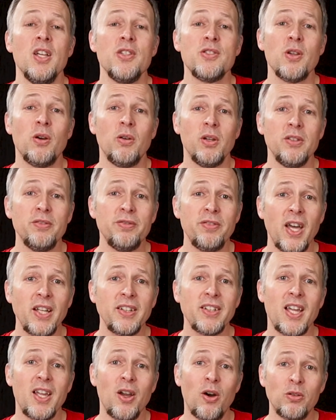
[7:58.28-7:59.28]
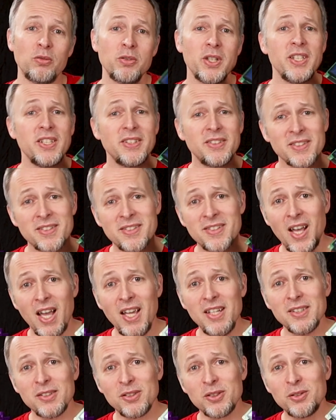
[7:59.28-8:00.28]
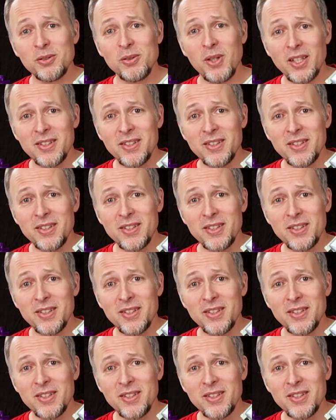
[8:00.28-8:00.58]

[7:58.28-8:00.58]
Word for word: So in fact, I already decided to do